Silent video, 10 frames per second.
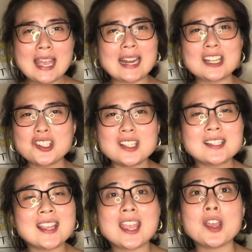and I
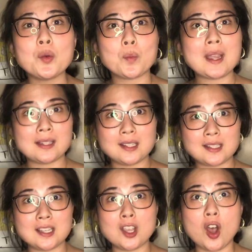just can't wait to
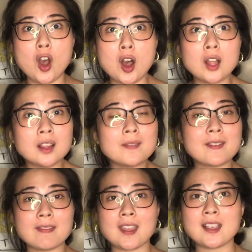see all of the
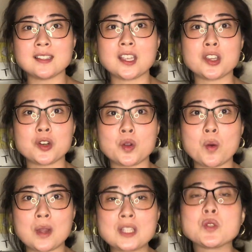things that you're
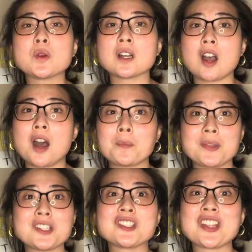going to
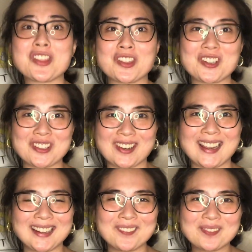accomplish in third
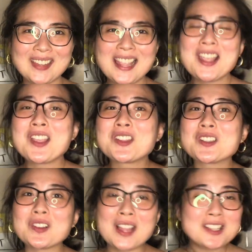grade.
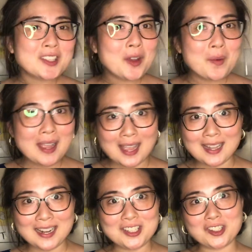So let's go
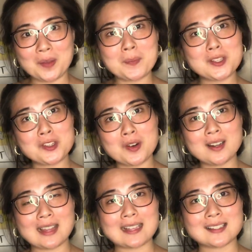ahead and jump into
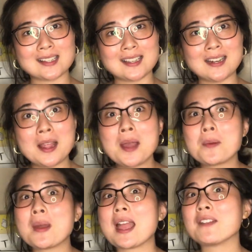our lesson,
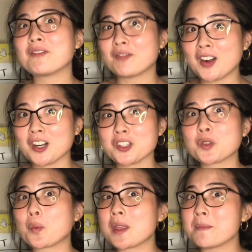and
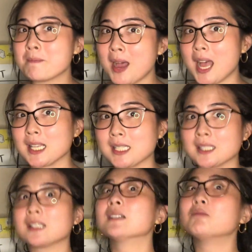first we must